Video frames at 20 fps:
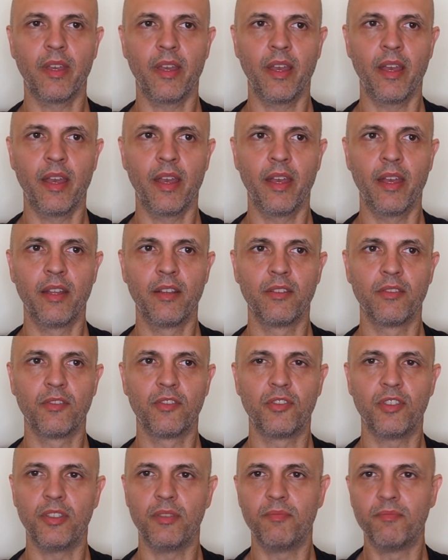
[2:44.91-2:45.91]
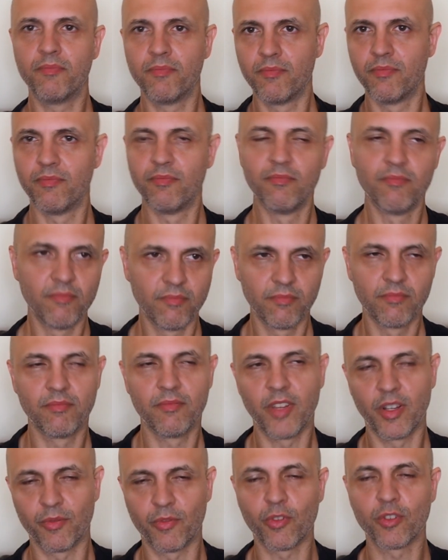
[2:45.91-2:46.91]
and she
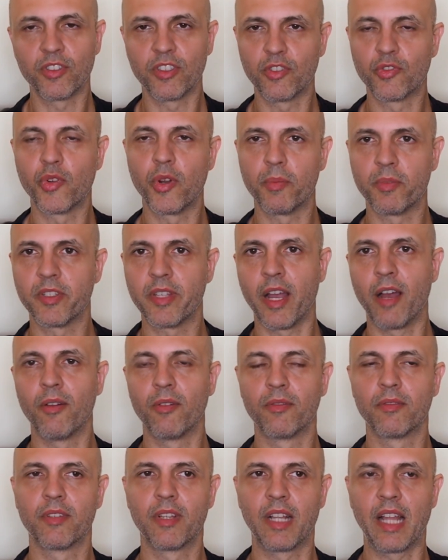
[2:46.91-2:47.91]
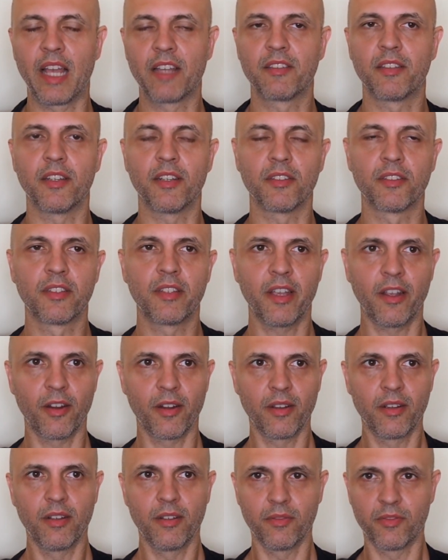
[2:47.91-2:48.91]
unfortunately trips down the last set
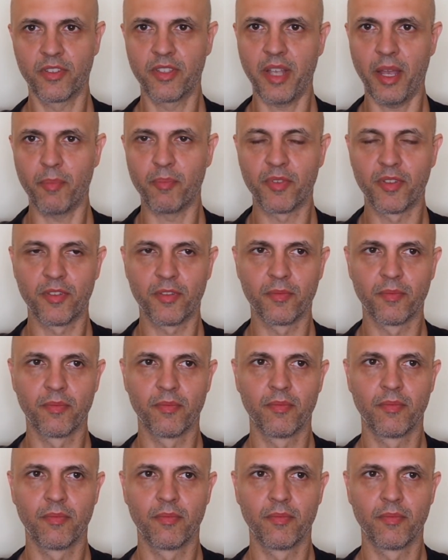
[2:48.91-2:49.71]
of steps.